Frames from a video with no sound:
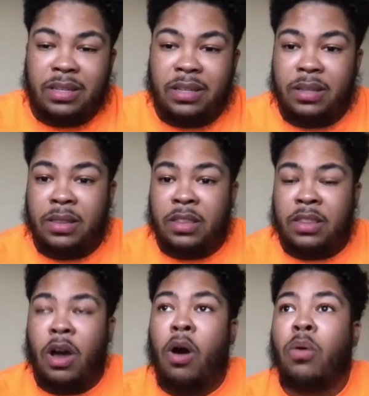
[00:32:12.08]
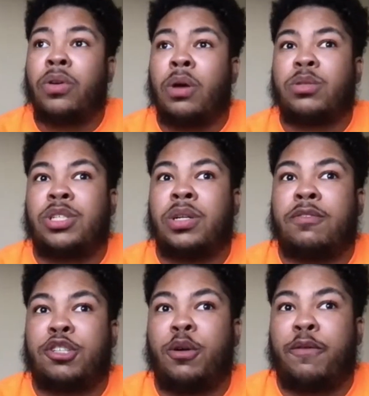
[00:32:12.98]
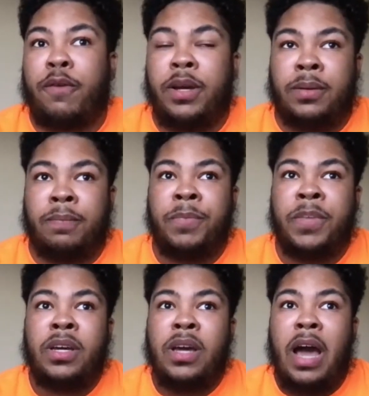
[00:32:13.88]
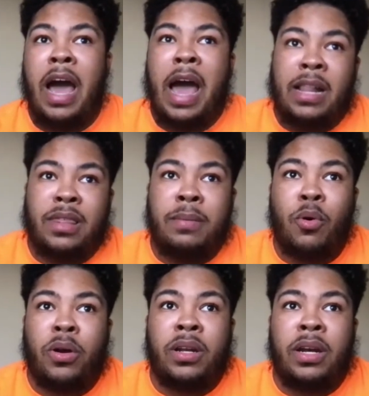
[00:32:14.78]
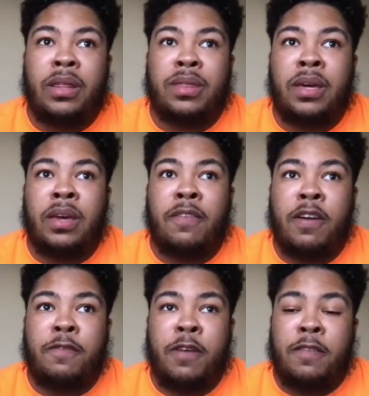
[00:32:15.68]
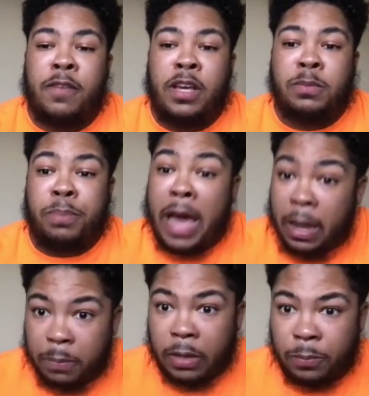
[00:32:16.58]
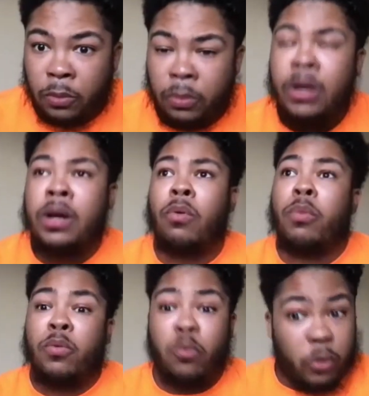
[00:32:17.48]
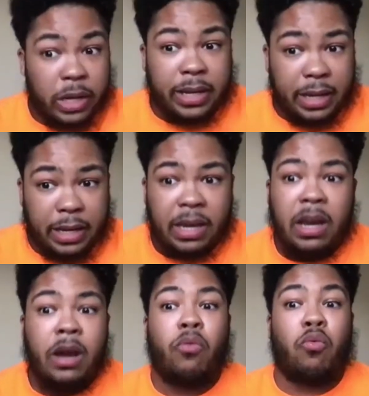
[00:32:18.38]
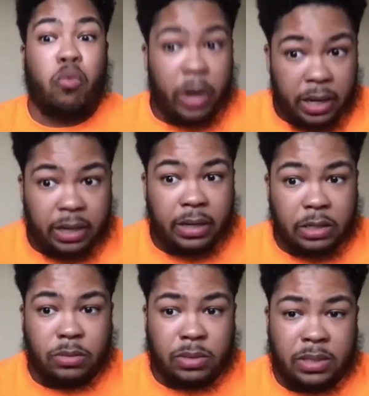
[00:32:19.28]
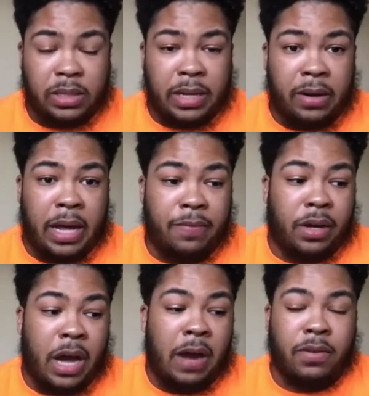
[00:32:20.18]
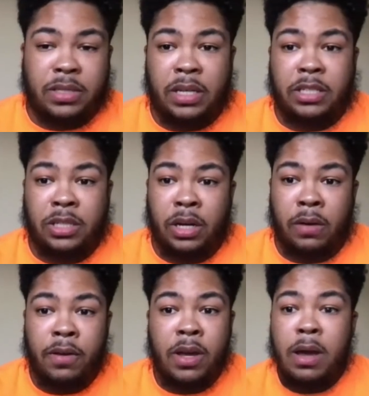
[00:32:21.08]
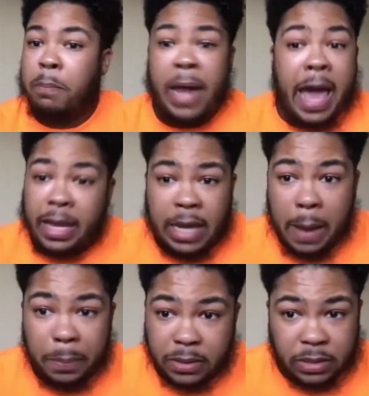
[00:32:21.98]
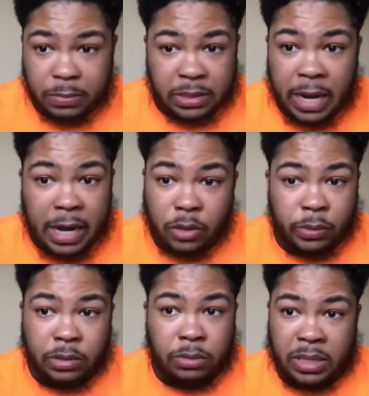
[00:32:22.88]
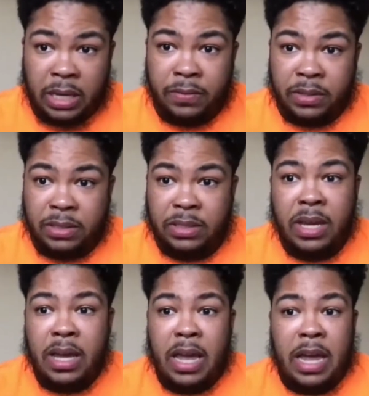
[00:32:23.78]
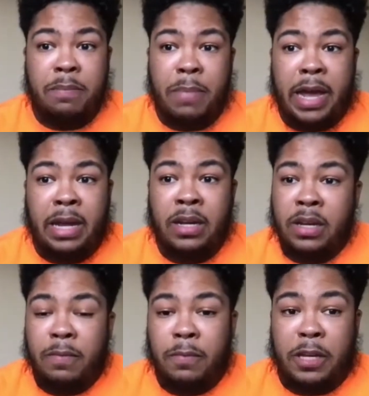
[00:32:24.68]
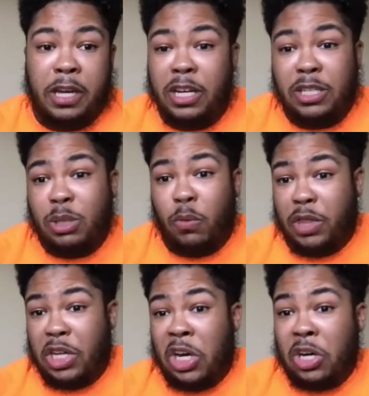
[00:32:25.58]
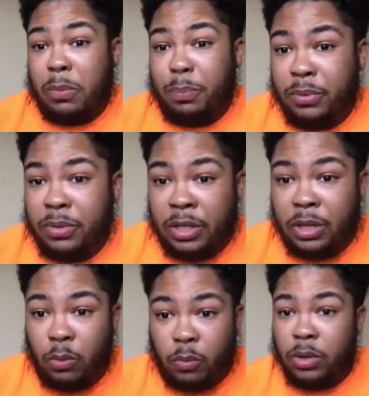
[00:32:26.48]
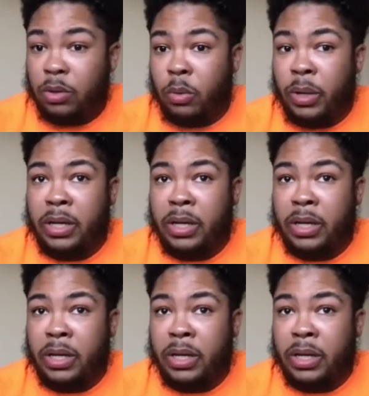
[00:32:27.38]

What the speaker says: the whole notion of true freedom, I think more than anything, if as black people, what we really need to sit down and have the conversation of black capitalism is not going to save us. It might get us over the hump, real quick.